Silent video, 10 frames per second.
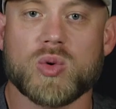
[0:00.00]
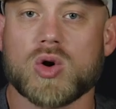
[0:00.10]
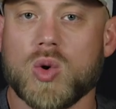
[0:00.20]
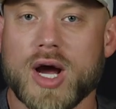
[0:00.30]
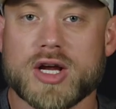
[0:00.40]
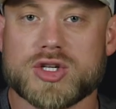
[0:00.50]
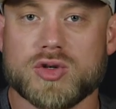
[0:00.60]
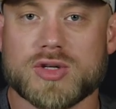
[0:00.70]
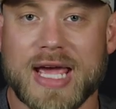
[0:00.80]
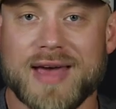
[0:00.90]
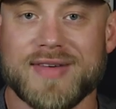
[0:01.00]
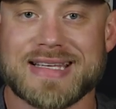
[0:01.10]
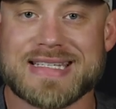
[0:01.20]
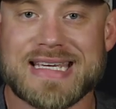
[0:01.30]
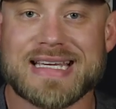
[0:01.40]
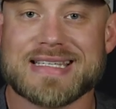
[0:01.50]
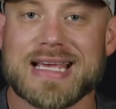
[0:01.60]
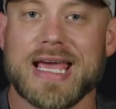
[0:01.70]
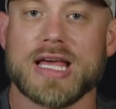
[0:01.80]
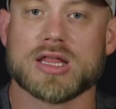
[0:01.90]
requires you to have a
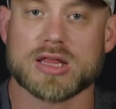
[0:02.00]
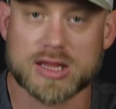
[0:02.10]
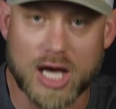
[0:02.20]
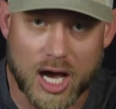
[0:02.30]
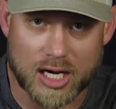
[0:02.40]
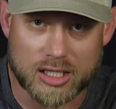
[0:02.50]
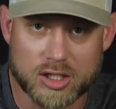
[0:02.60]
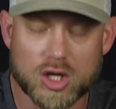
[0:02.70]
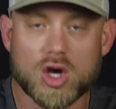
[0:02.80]
TSA lock